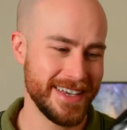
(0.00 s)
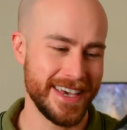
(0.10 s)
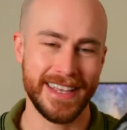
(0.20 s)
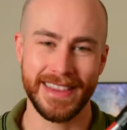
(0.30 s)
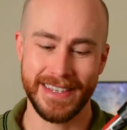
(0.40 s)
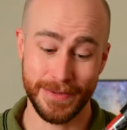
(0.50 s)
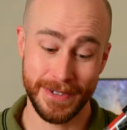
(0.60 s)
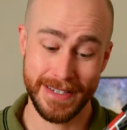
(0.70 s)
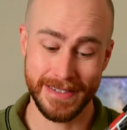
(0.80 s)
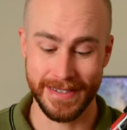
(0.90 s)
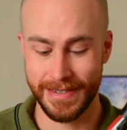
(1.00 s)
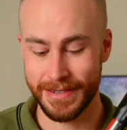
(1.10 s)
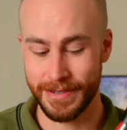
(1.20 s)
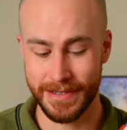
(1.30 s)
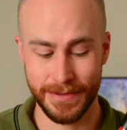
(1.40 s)
and this one doesn't.
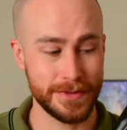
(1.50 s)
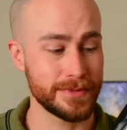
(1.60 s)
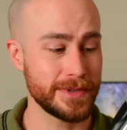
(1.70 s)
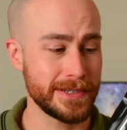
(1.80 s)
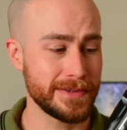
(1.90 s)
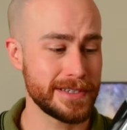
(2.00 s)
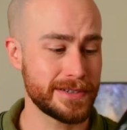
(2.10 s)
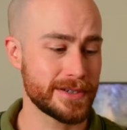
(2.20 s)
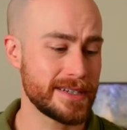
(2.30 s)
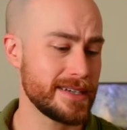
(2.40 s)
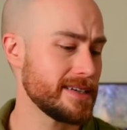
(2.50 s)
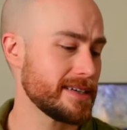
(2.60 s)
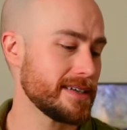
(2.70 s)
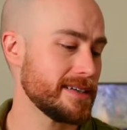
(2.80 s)
So this one's really, really sturdy.